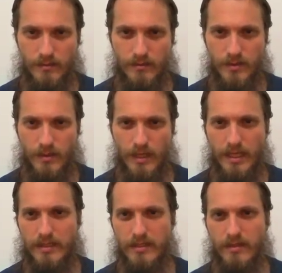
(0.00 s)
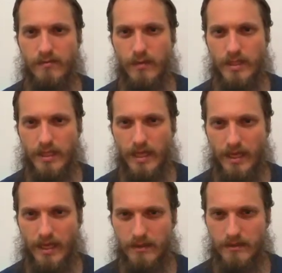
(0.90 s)
So I'd like to avoid
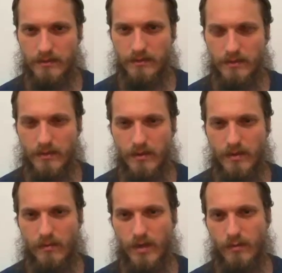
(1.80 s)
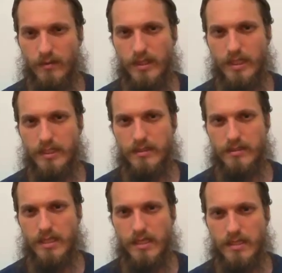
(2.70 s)
that What I would like to
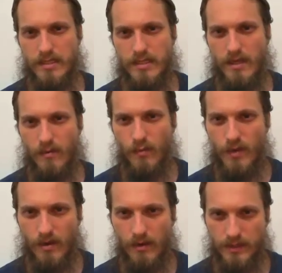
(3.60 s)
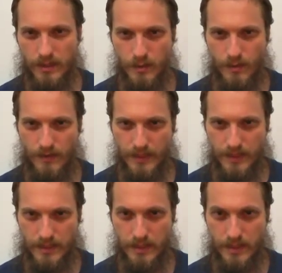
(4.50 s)
say is that we all
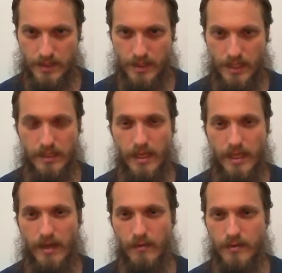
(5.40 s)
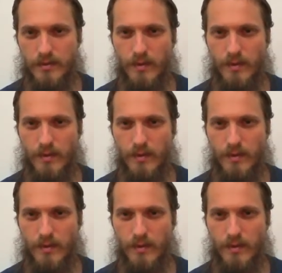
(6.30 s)
experience this, and that was